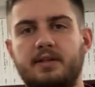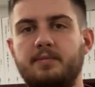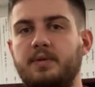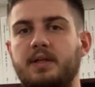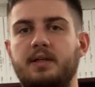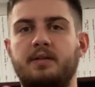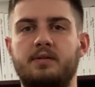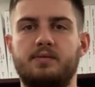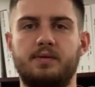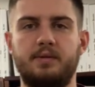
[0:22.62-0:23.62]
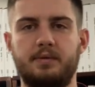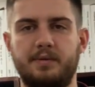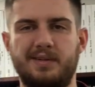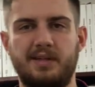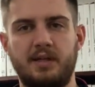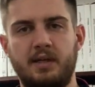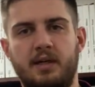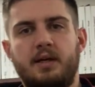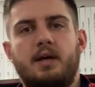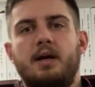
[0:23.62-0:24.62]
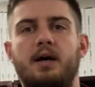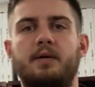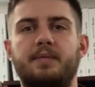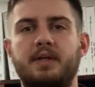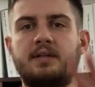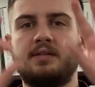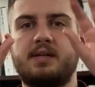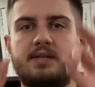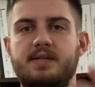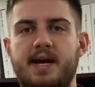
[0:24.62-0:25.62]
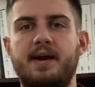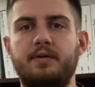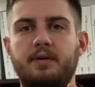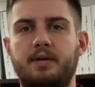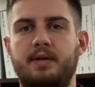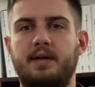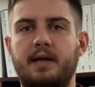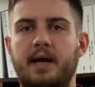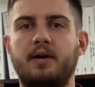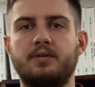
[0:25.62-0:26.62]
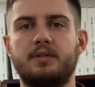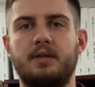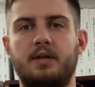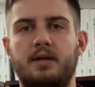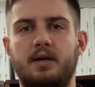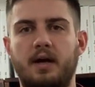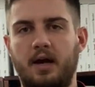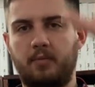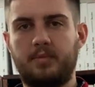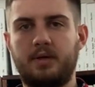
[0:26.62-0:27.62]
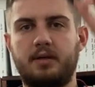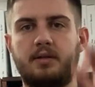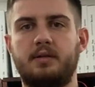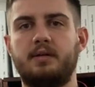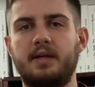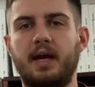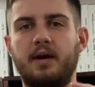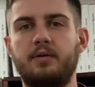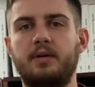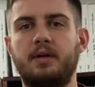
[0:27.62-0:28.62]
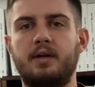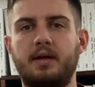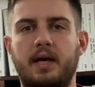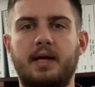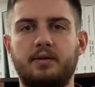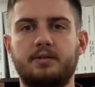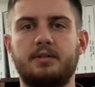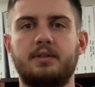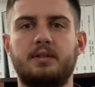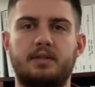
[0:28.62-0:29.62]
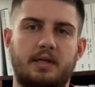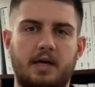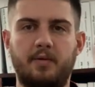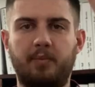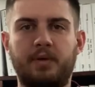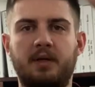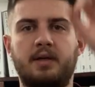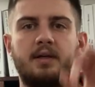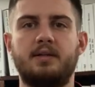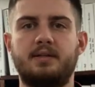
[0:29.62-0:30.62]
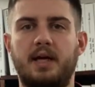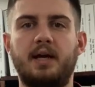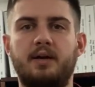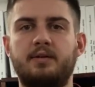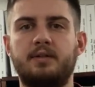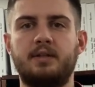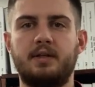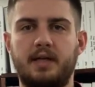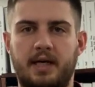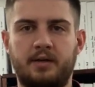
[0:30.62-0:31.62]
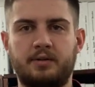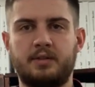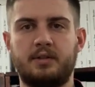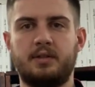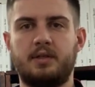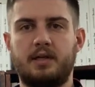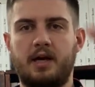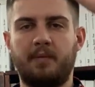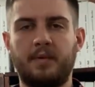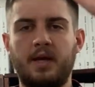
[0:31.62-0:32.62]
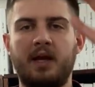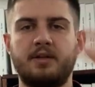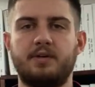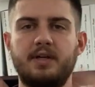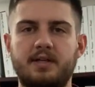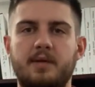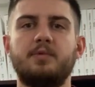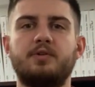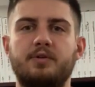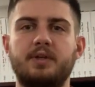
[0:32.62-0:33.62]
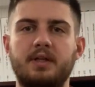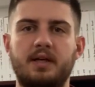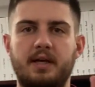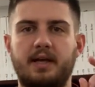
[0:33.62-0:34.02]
anthem being in three, we went, is down, out, up, down, out, up, down, out, up. So anytime you're doing